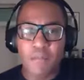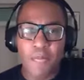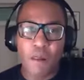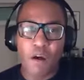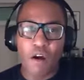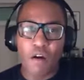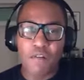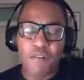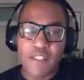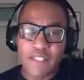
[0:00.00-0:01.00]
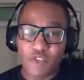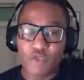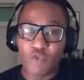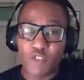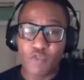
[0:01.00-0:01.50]
of additional
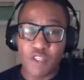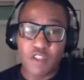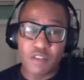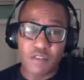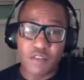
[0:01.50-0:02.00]
restrictions,